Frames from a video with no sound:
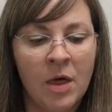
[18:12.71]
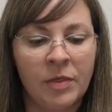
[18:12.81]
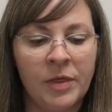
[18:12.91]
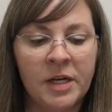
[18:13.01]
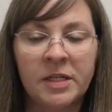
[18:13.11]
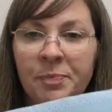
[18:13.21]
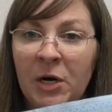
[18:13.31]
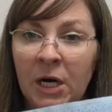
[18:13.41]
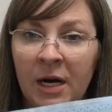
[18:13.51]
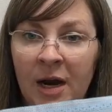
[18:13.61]
This
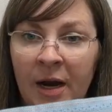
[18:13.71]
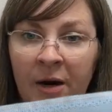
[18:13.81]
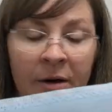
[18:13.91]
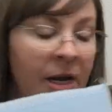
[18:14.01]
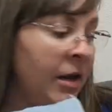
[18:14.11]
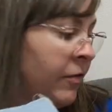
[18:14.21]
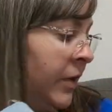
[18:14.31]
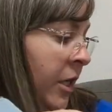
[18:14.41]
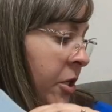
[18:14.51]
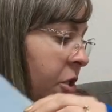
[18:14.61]
part I already had
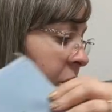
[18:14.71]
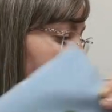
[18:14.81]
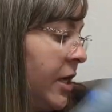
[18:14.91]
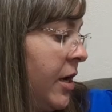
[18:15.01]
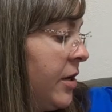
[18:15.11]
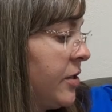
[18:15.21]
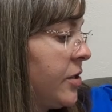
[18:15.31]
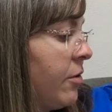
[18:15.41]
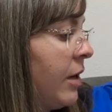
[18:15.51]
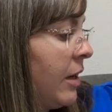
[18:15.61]
finished,
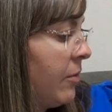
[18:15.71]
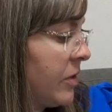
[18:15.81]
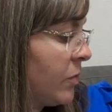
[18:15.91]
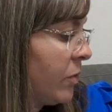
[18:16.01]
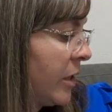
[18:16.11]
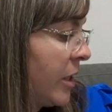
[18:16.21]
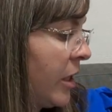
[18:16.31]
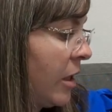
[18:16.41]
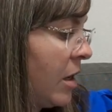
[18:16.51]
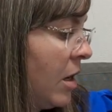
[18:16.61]
so I was
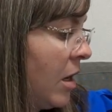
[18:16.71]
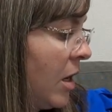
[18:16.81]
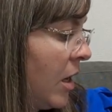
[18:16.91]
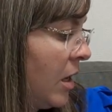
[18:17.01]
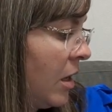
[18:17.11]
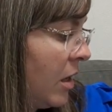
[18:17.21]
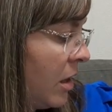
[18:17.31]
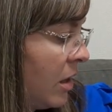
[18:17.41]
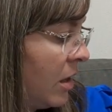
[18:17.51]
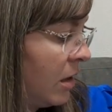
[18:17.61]
working on
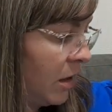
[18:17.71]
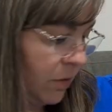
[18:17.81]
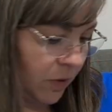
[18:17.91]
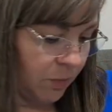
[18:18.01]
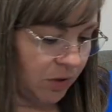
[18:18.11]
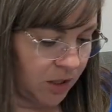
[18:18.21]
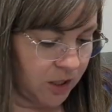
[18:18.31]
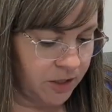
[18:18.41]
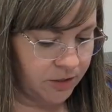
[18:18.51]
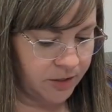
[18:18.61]
the lower
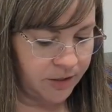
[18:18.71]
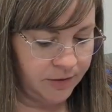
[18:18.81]
part,